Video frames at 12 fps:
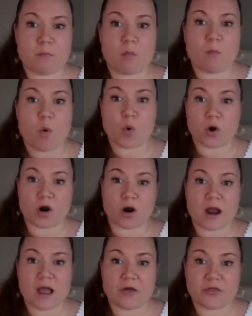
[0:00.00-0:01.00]

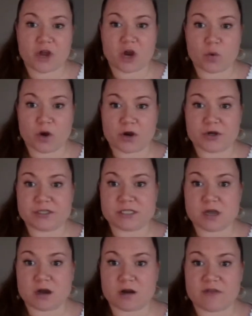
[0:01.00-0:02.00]
more healthcare workers
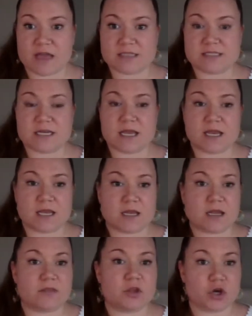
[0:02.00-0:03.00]
are vaccinated
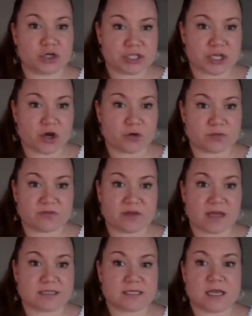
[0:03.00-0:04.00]
and the nursing homes are
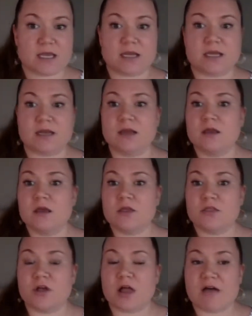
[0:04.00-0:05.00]
vaccinated,
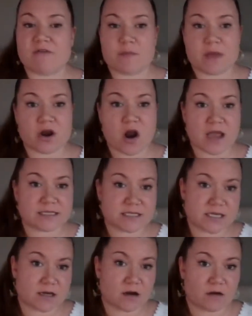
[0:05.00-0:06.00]
they'll have a better
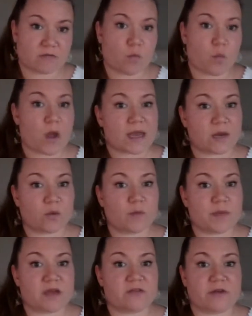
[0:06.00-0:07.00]
idea of when it will
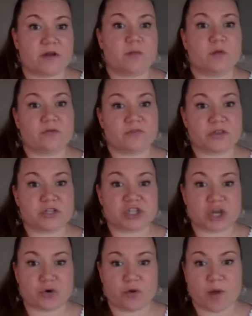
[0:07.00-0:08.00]
be available for the
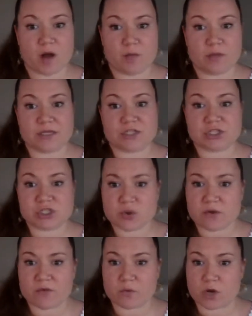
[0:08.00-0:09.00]
general public, just so
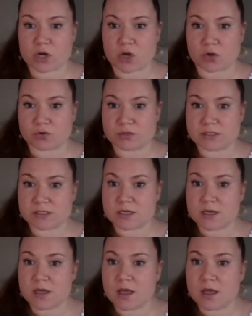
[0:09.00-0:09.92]
everyone knows.